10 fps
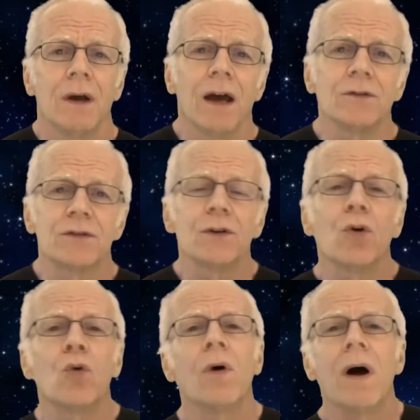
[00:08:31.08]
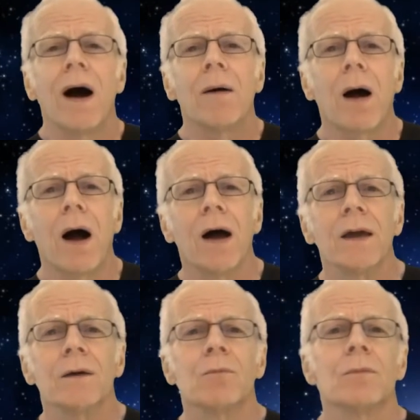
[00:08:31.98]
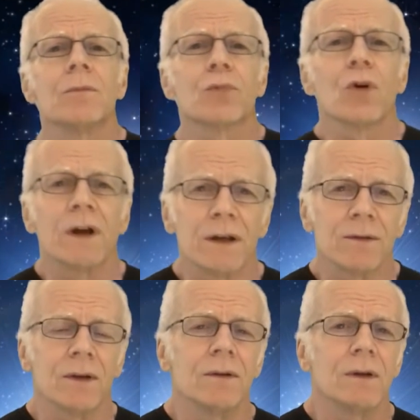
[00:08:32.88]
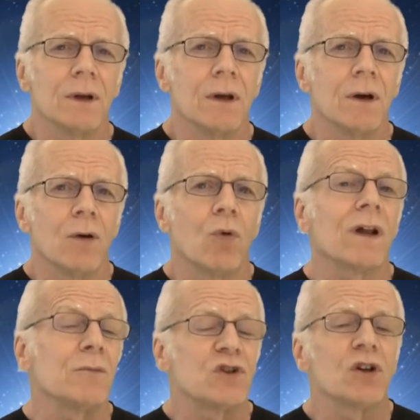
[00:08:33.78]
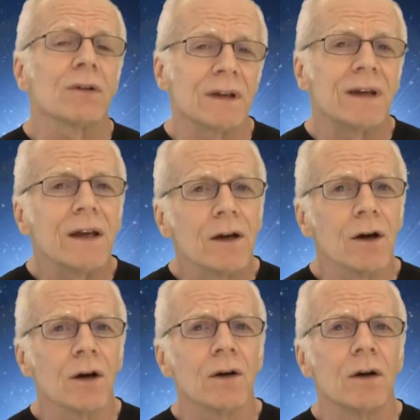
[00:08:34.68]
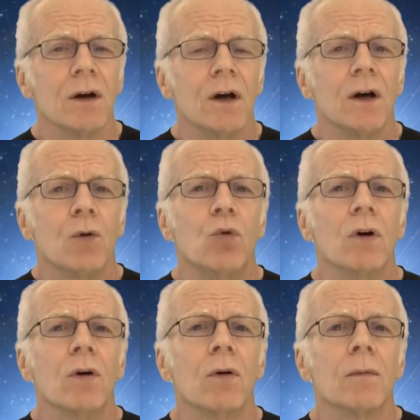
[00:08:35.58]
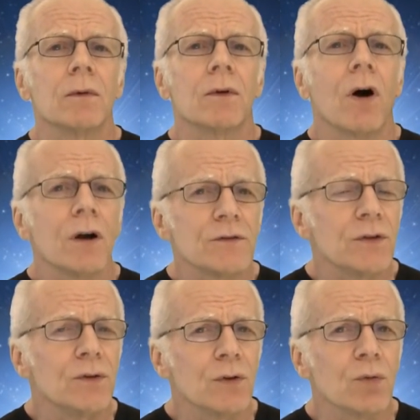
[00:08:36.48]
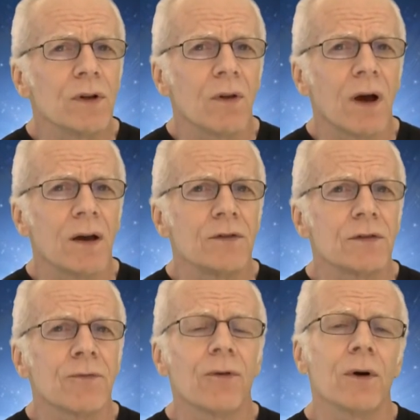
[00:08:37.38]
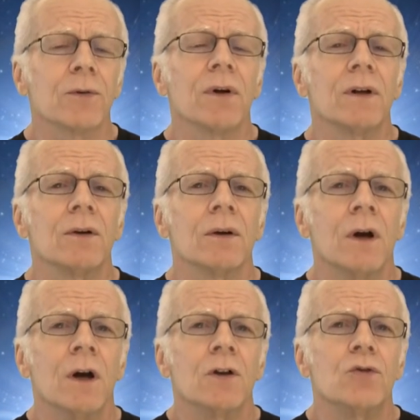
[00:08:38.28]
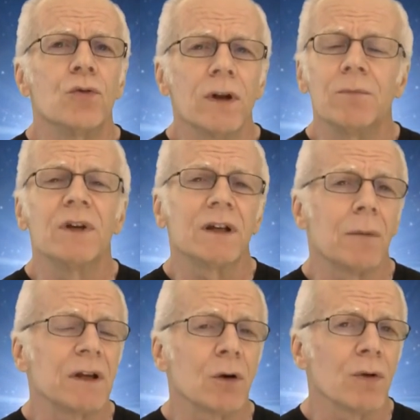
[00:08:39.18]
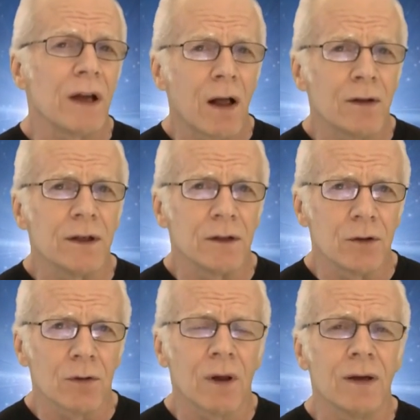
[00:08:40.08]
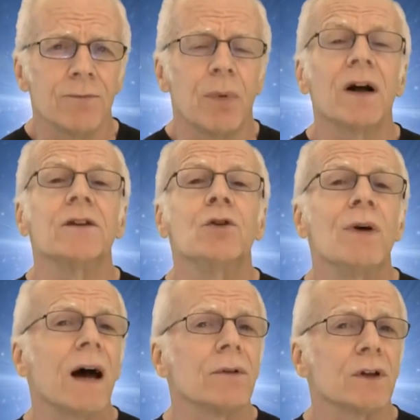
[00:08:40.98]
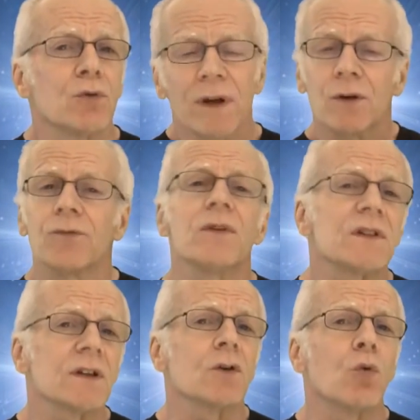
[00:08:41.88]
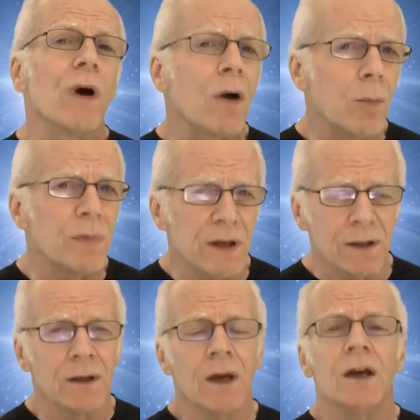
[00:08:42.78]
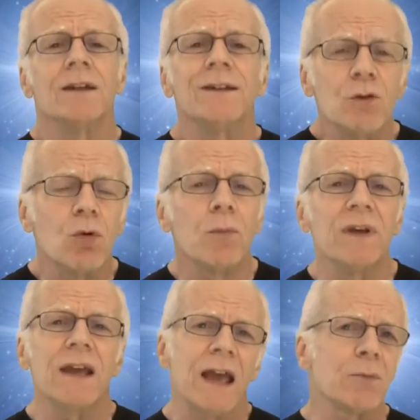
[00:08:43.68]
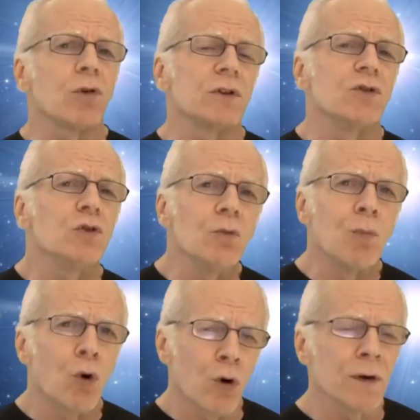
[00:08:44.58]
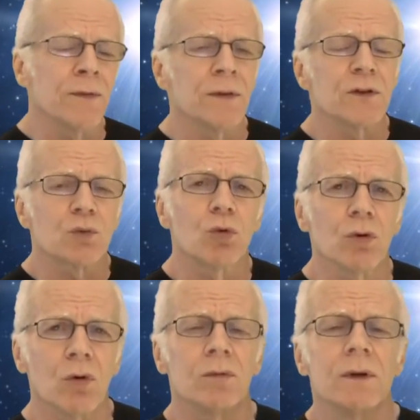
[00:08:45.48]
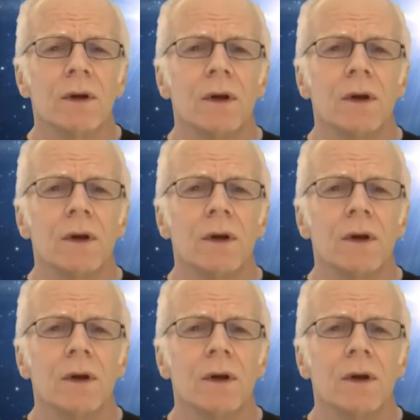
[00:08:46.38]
And so I am praying that what I'm sharing here will cause you to realize a far greater dream becoming a reality in your life. By you having greater physical well-being, you will be able to do more in this world.